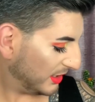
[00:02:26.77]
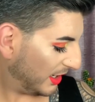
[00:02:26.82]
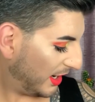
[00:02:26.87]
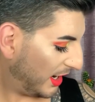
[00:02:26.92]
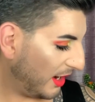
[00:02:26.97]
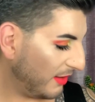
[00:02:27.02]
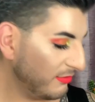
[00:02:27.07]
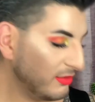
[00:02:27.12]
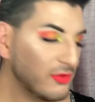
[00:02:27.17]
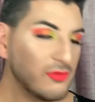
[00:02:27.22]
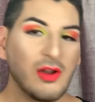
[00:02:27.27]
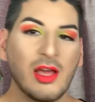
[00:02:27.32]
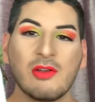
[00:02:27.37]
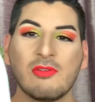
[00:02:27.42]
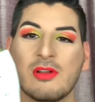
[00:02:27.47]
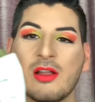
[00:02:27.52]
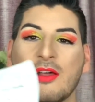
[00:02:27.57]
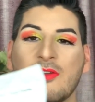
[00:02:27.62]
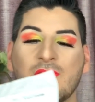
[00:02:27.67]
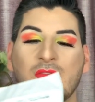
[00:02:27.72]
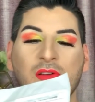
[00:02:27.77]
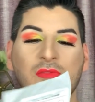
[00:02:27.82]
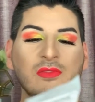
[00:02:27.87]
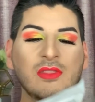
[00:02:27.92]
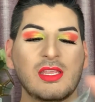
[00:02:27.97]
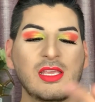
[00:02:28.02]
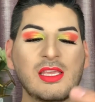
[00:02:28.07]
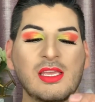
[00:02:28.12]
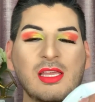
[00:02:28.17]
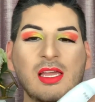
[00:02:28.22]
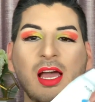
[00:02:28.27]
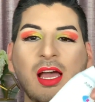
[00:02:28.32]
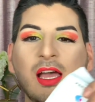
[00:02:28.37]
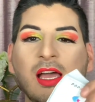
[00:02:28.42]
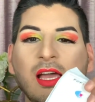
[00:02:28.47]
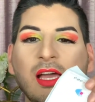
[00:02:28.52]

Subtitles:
I have the red one on from the